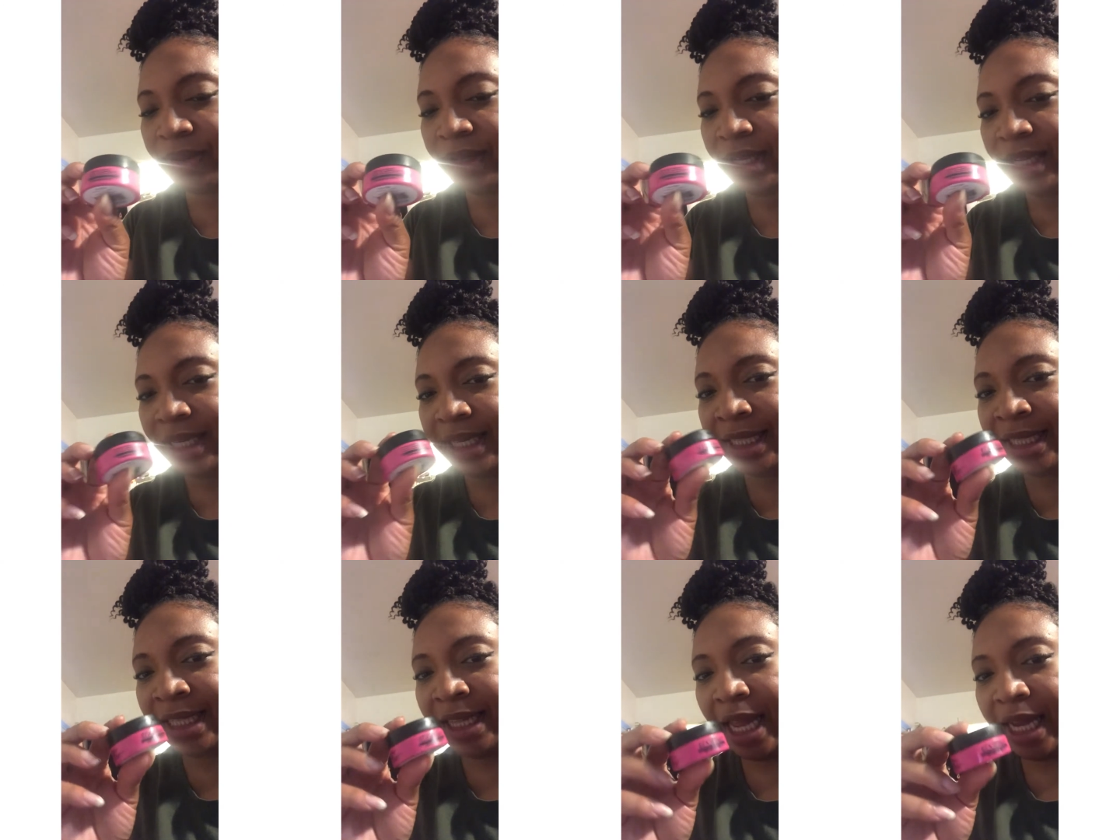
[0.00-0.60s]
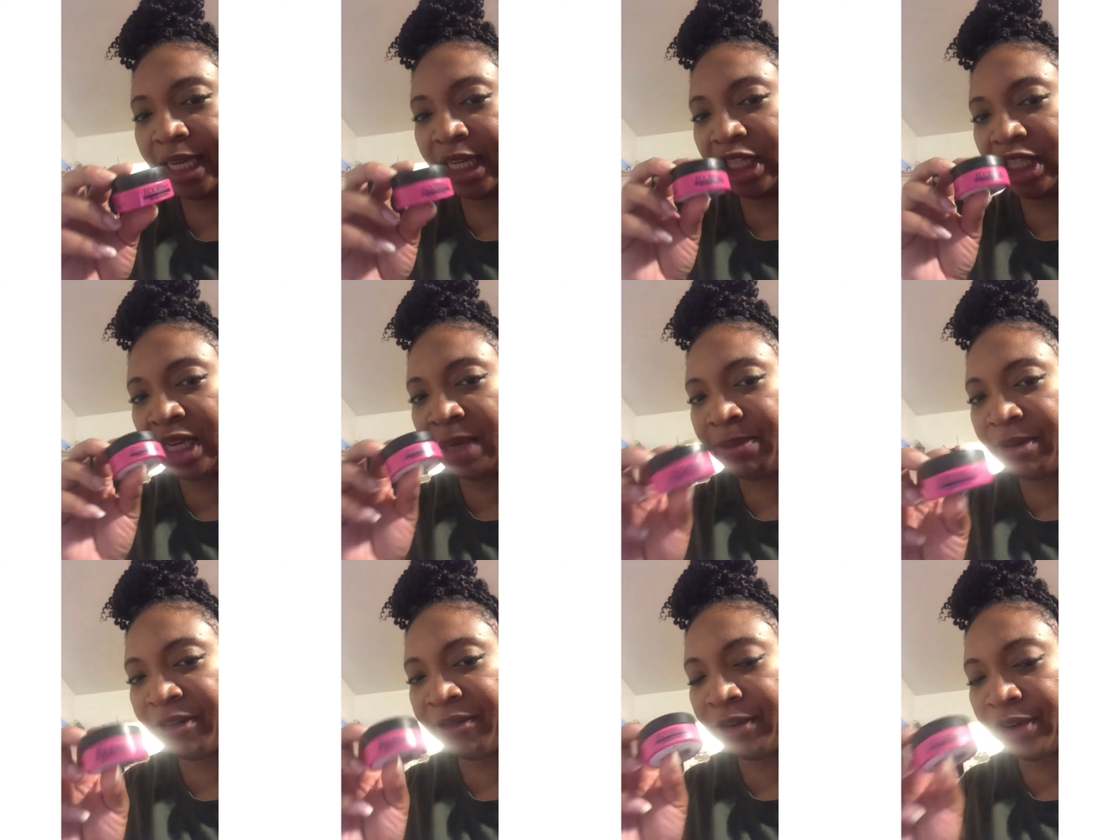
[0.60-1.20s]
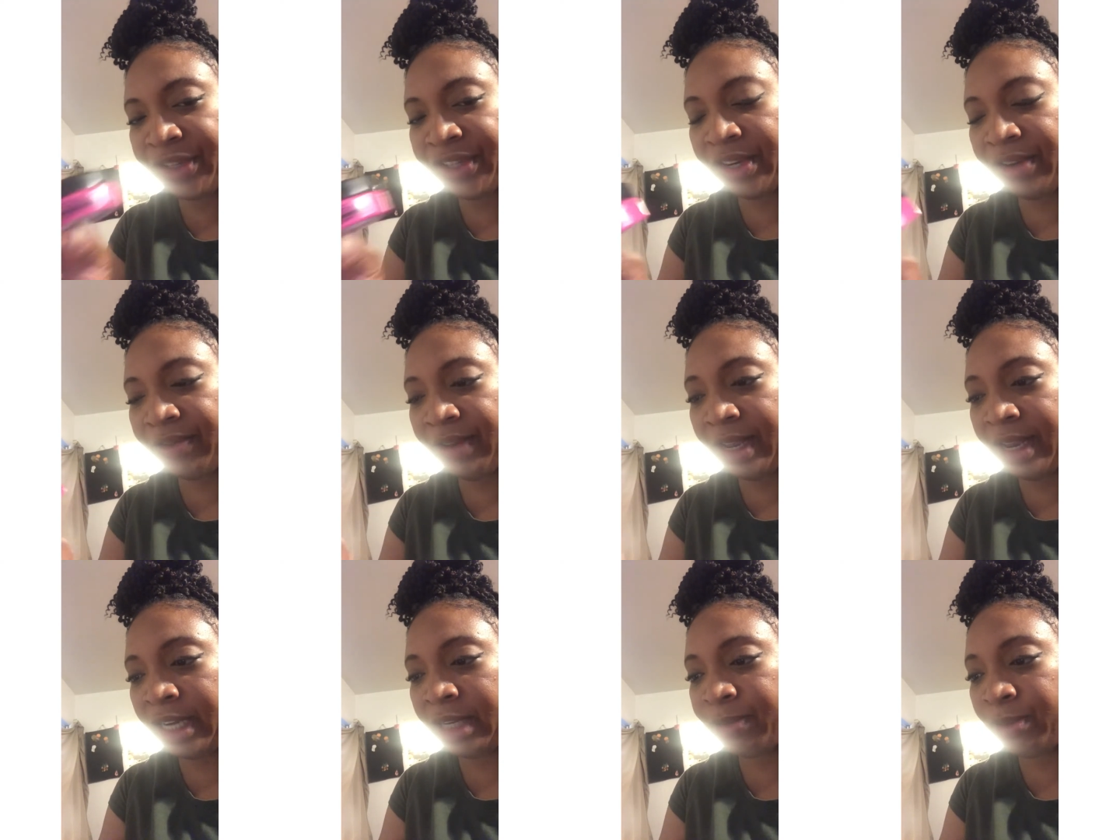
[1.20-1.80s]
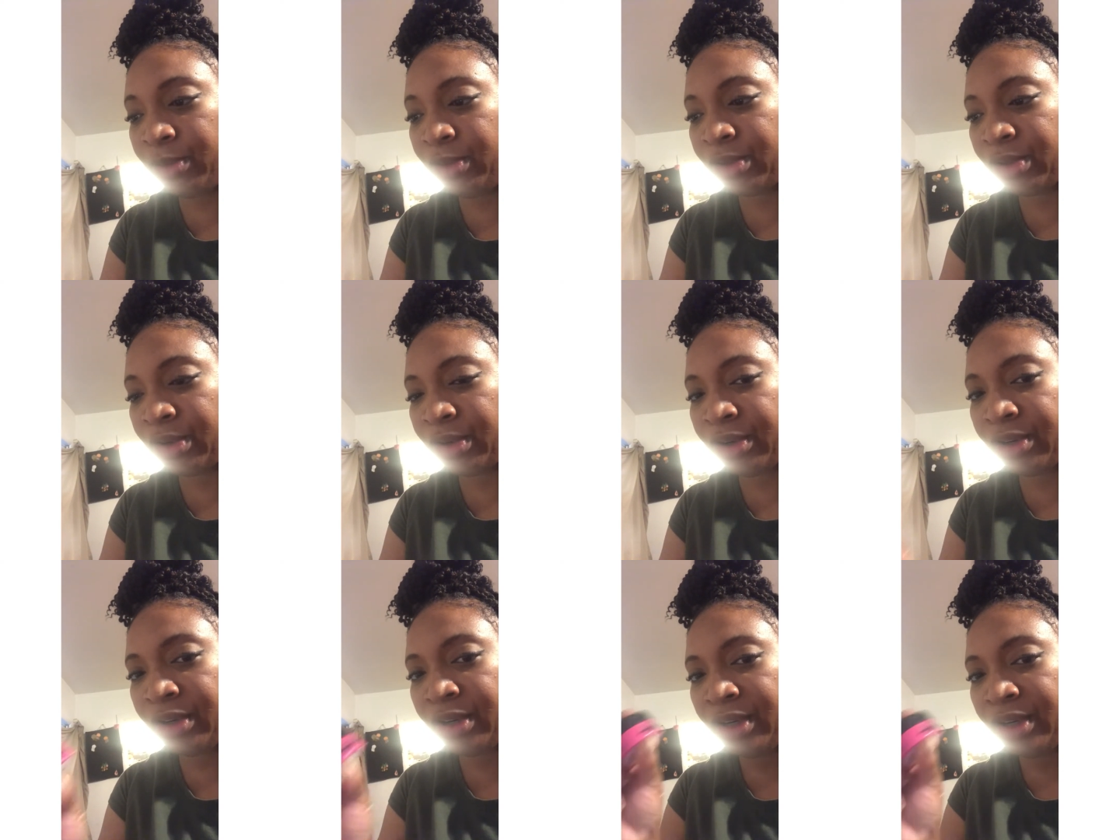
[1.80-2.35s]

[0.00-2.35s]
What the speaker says: this is like a cheaper version of the edge booster.